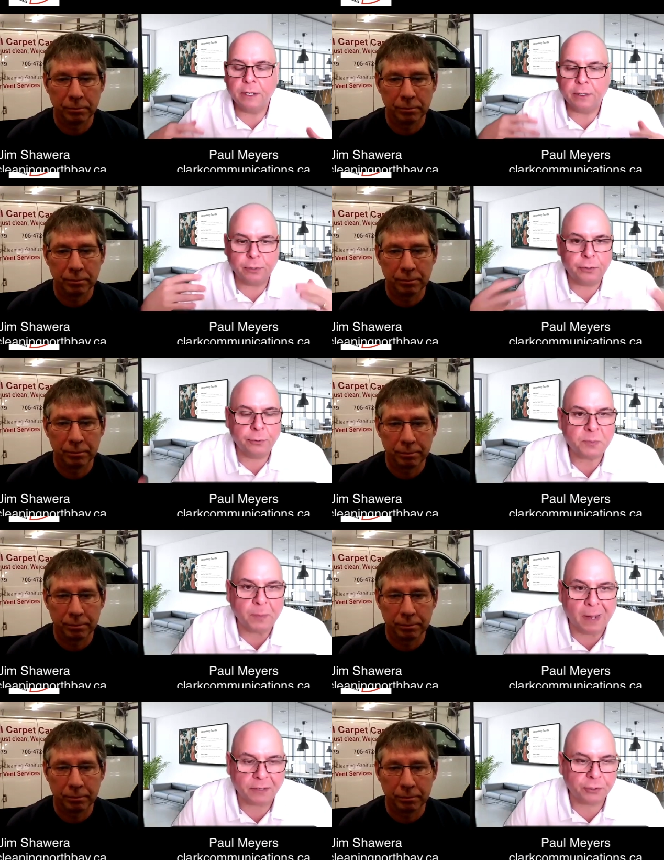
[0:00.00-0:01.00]
Speaker 1: You do
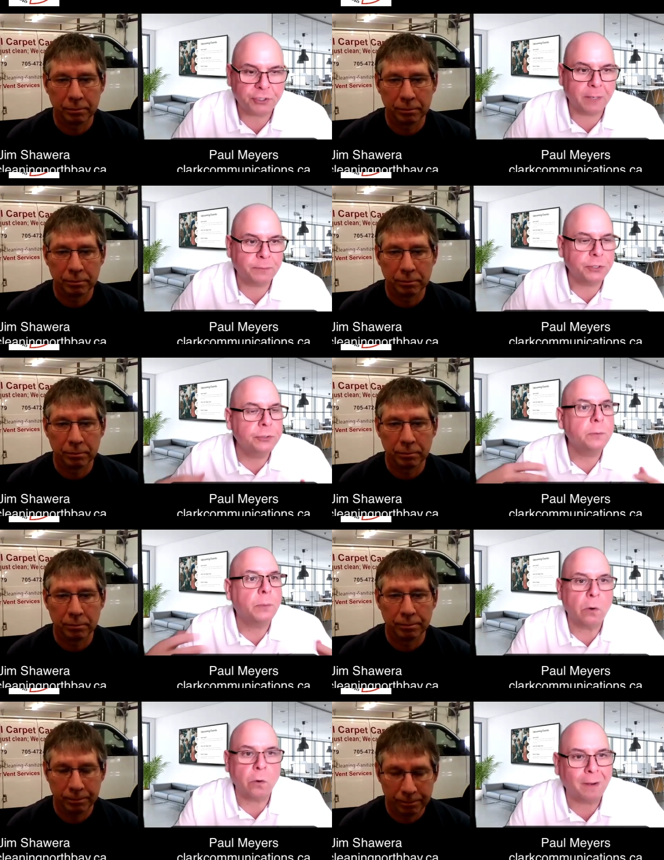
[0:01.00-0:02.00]
sponsorships. You do
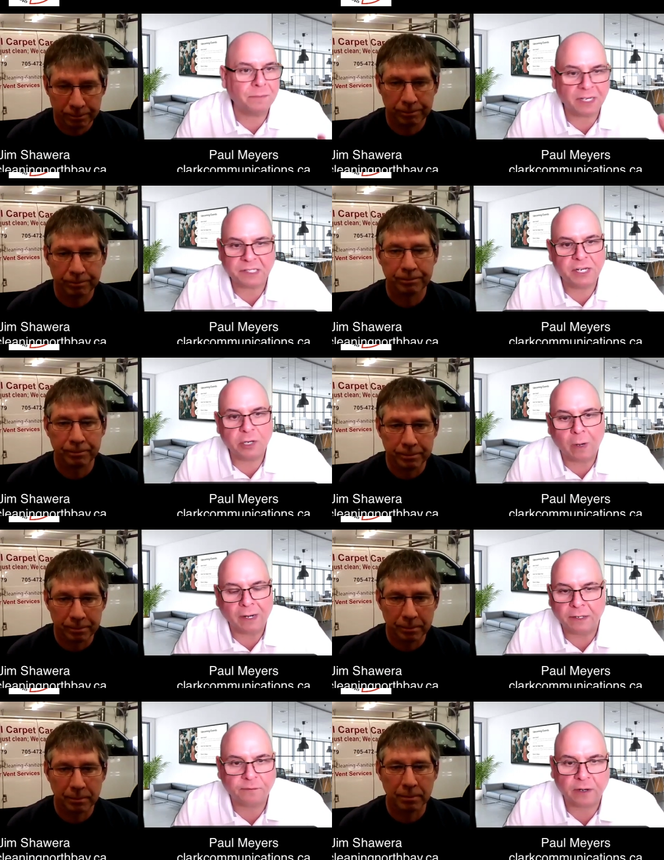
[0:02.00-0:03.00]
programs. I see you
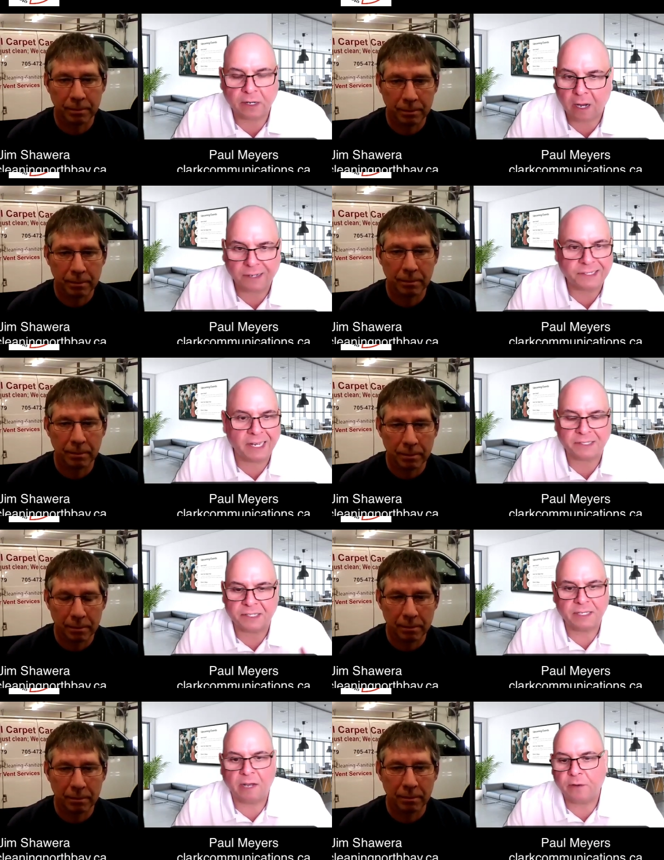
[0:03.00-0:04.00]
running different contests
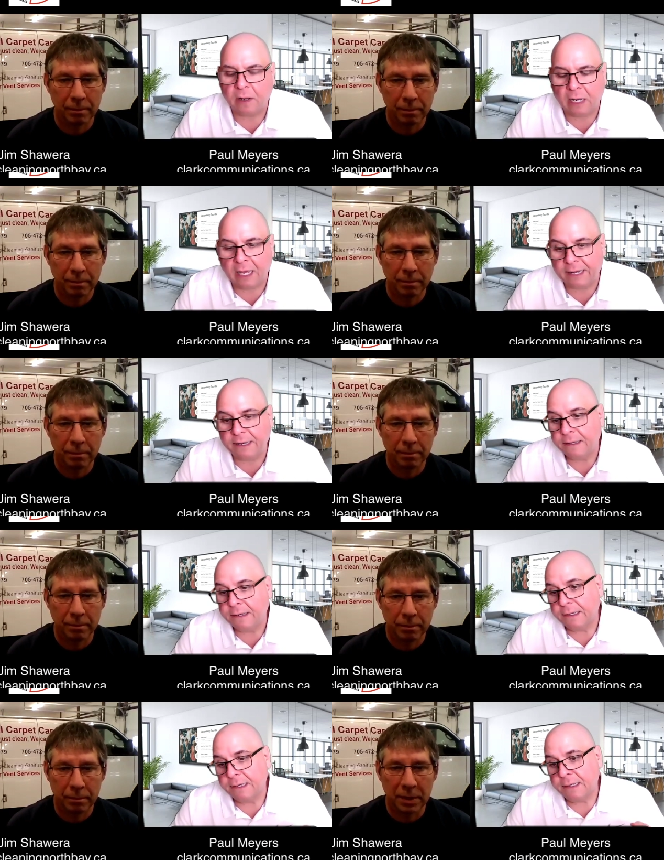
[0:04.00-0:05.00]
and stuff online.
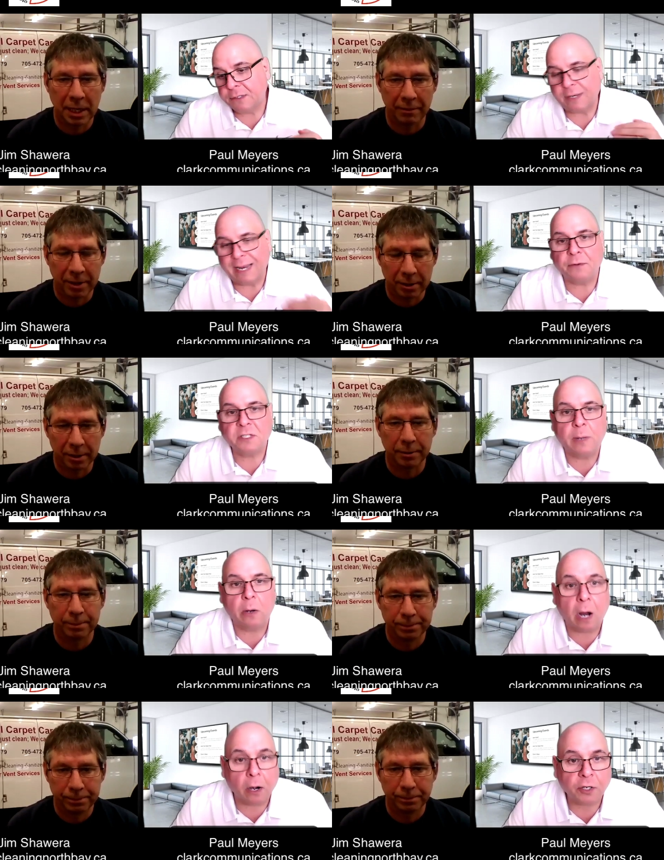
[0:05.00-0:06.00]
So now it's
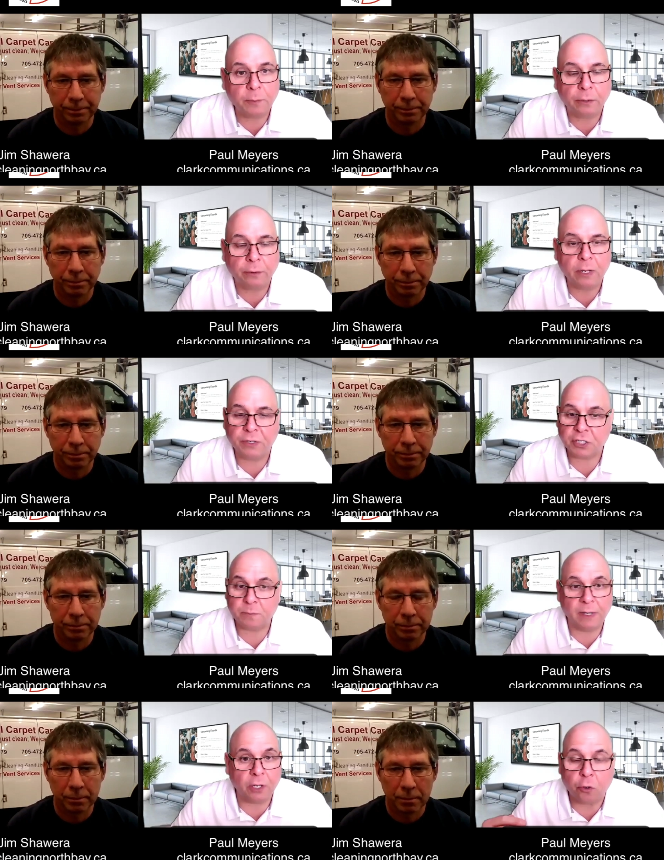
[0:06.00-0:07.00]
about our community, which has
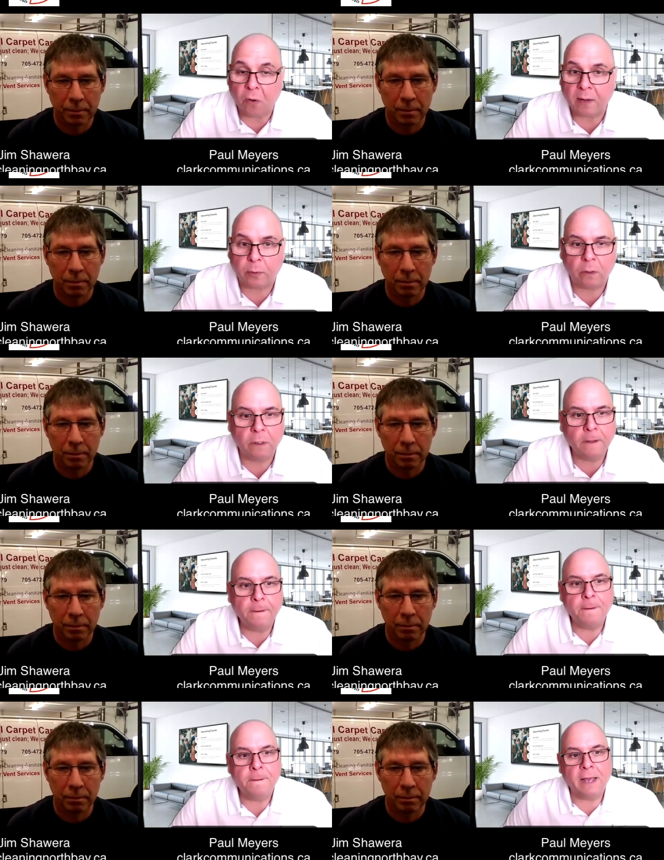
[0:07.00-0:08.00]
been incredible,
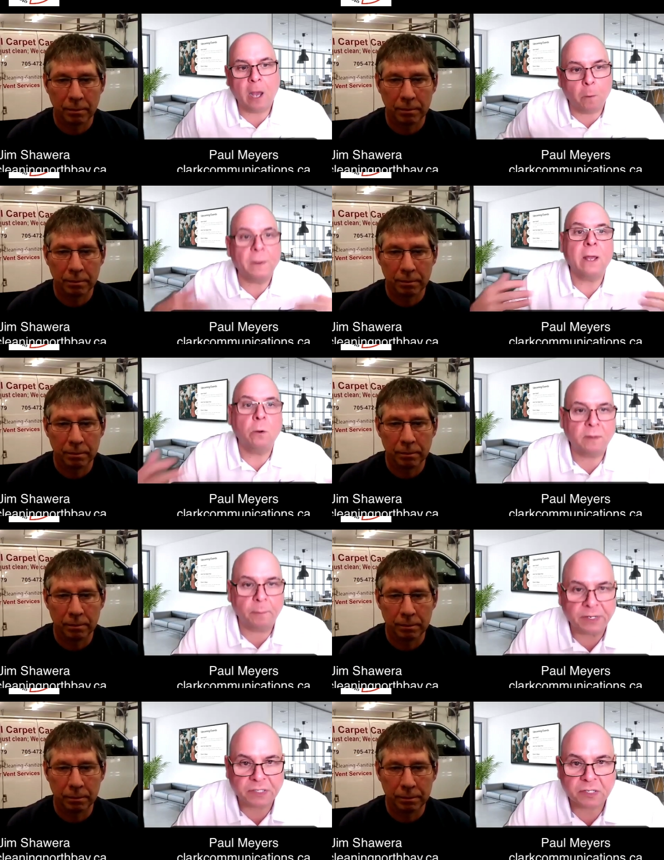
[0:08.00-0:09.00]
helping out the
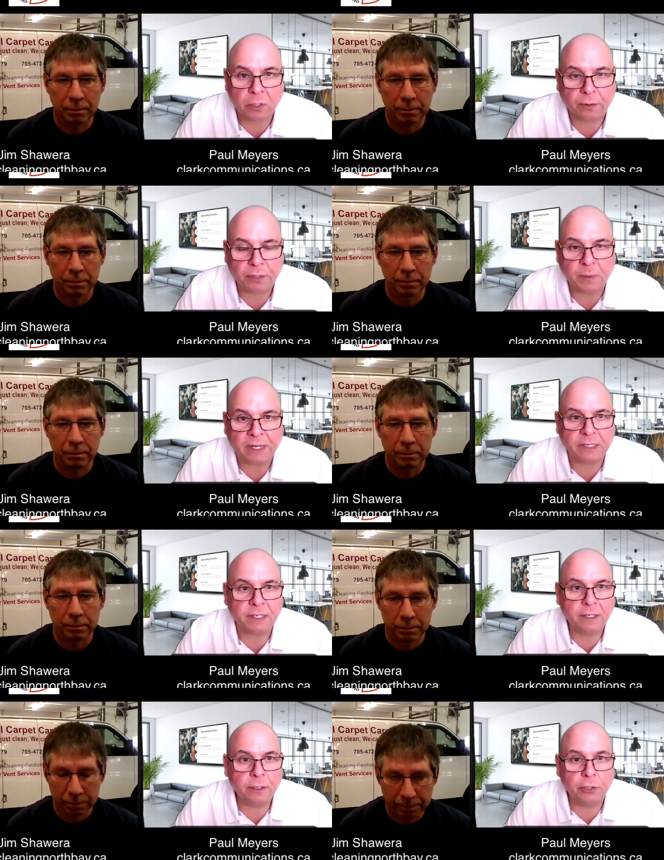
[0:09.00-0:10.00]
business owners
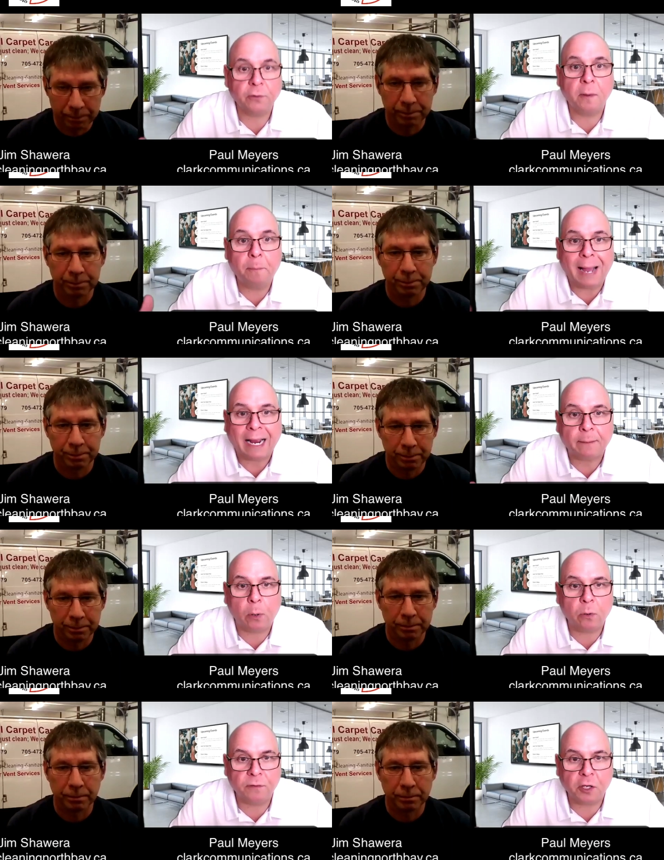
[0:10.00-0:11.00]
because you're the
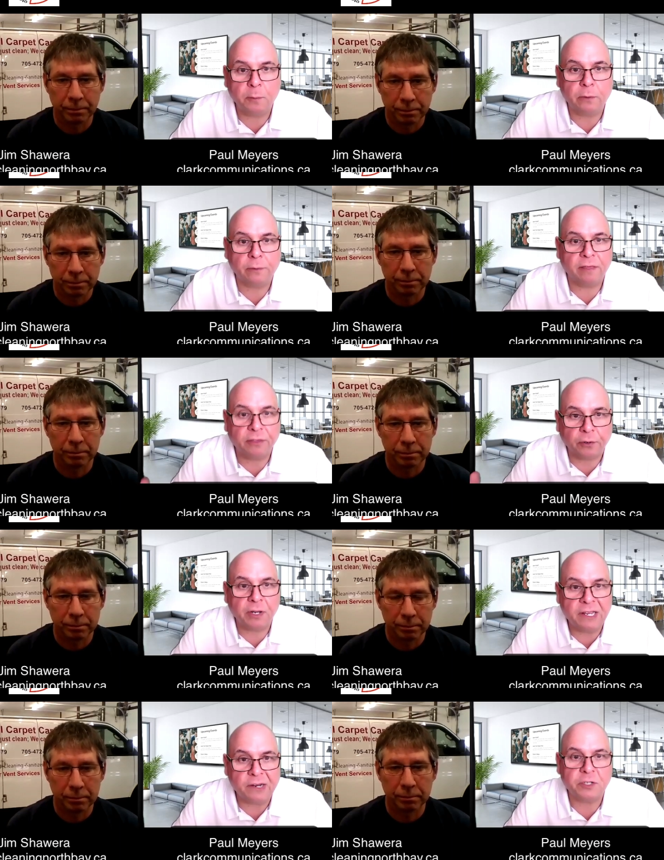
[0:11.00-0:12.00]
backbone of the community. 30
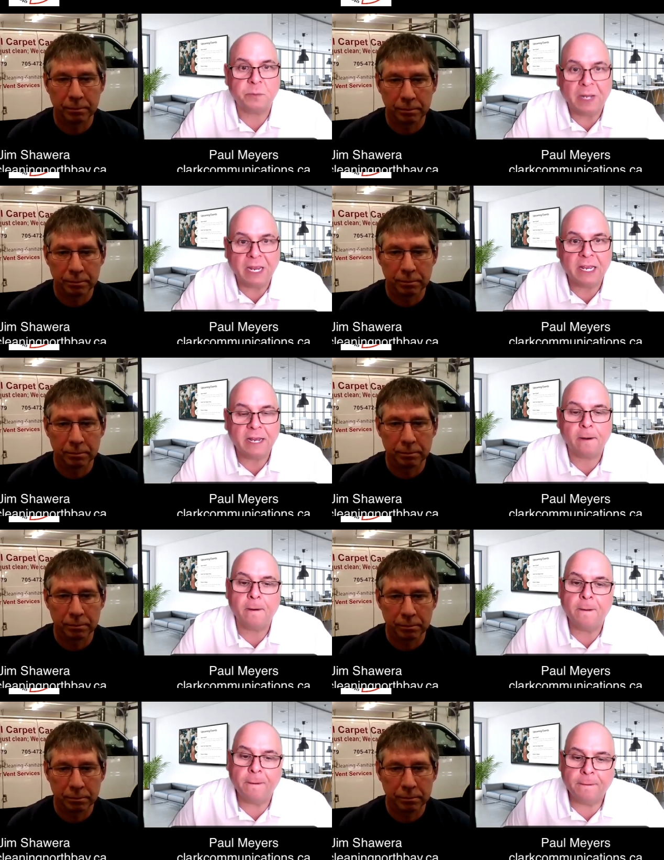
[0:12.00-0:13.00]
years being
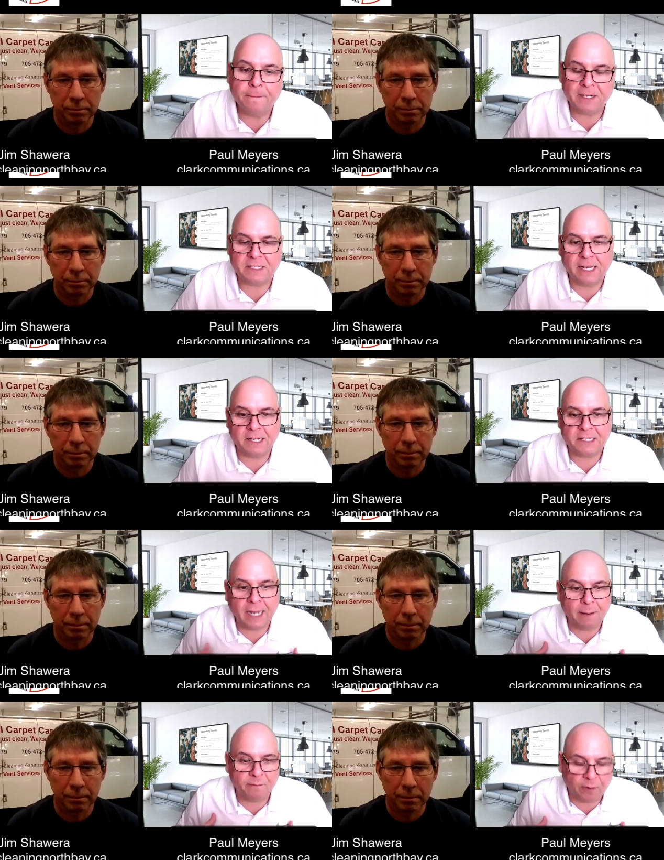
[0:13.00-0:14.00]
here, it's it's
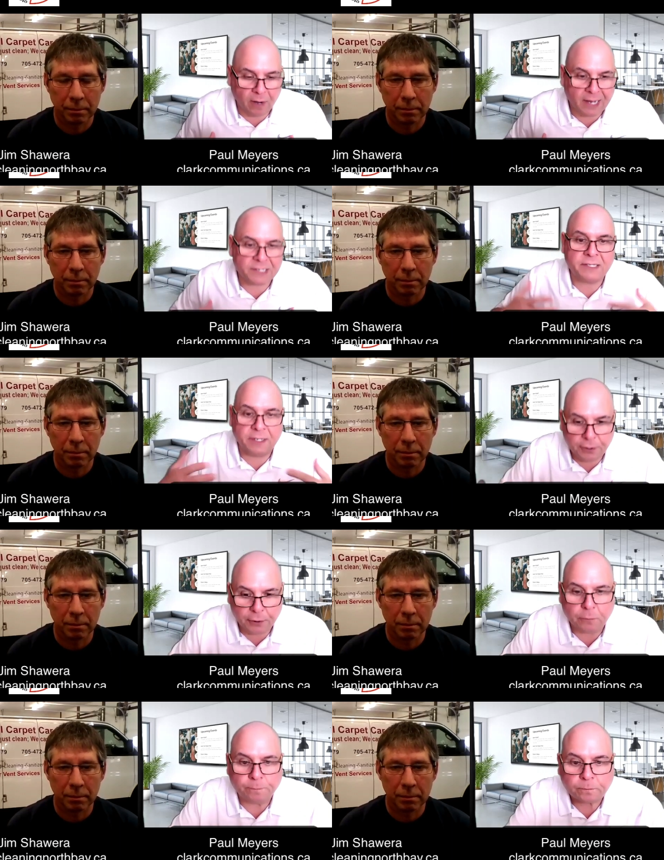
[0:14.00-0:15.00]
time for us to do